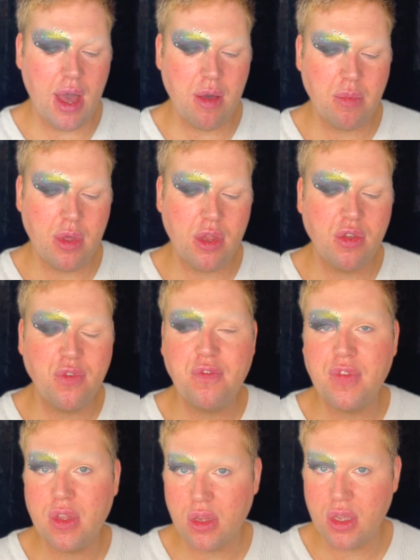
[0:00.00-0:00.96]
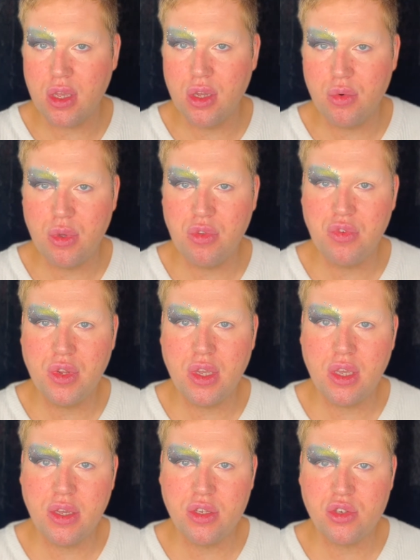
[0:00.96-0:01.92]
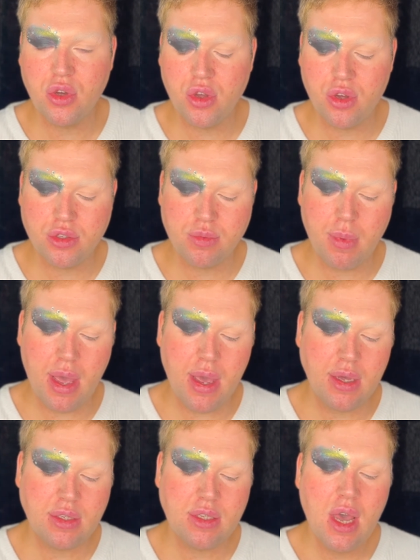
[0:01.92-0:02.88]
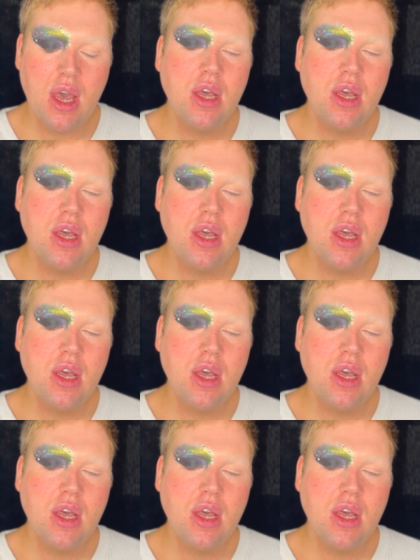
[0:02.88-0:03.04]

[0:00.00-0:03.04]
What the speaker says: am an affiliate with Nikkia Joy Cosmetics.